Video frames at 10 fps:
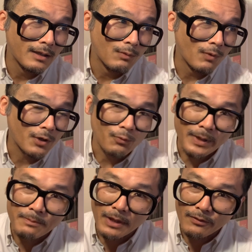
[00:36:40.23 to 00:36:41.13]
what a
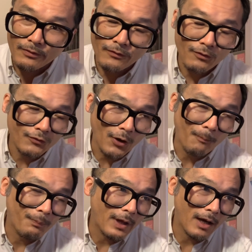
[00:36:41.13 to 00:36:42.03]
great month. So,
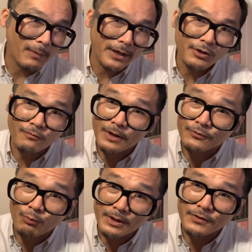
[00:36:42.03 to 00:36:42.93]
my dear
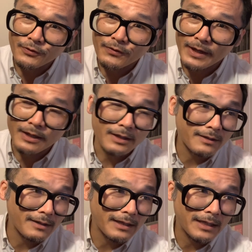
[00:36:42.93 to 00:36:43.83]
friends, what do you think?
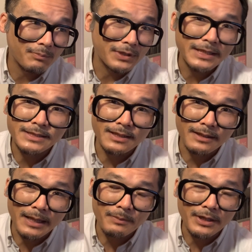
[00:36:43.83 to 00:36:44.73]
Please
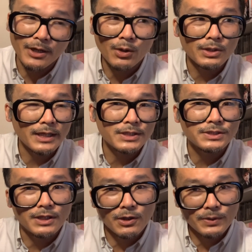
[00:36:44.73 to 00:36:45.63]
let me know. Let
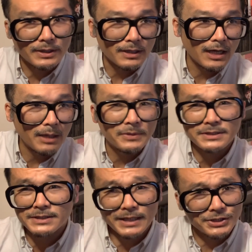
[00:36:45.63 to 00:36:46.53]
us know in the
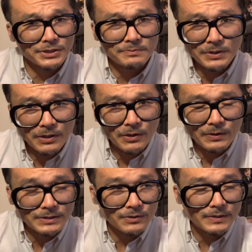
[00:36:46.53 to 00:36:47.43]
comments section below.
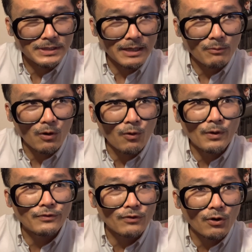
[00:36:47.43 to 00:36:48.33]
As always, I'm
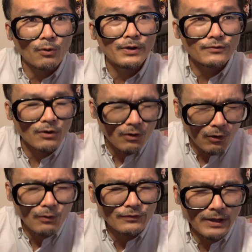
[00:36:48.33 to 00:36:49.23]
always, always,
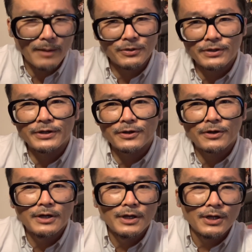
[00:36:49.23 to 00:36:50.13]
always happy to hear
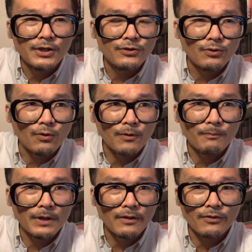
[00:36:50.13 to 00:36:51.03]
your
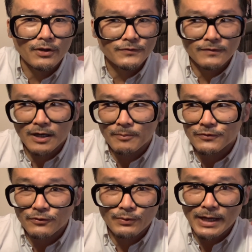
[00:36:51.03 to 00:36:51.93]
thoughts and
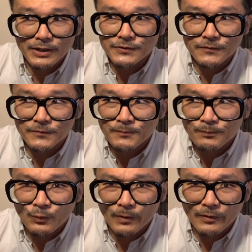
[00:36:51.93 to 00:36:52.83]
comments and reactions,
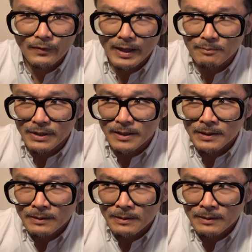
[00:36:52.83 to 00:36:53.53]
whether they be